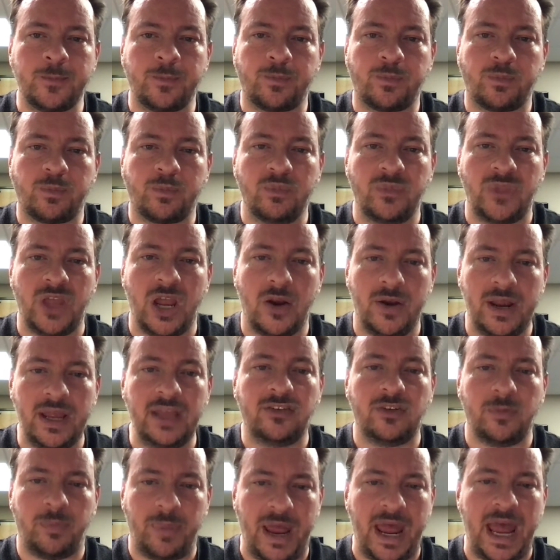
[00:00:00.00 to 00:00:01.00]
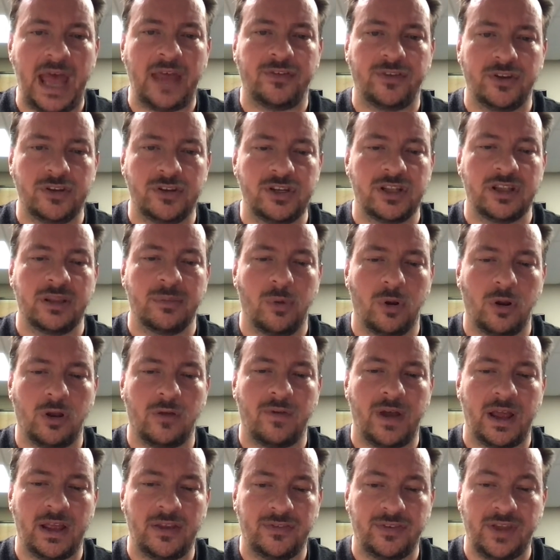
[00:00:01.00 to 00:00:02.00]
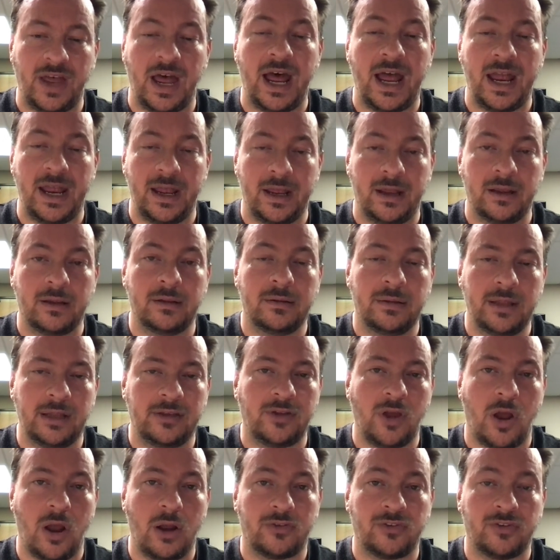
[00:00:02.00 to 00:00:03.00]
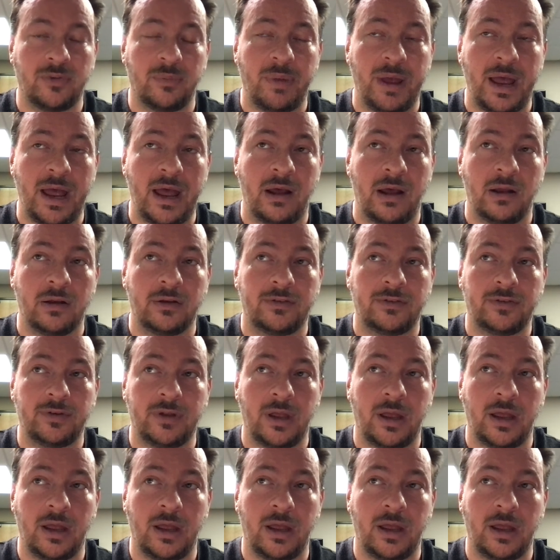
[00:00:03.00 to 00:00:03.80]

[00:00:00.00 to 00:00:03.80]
There is a passage in the book of Isaiah that talks about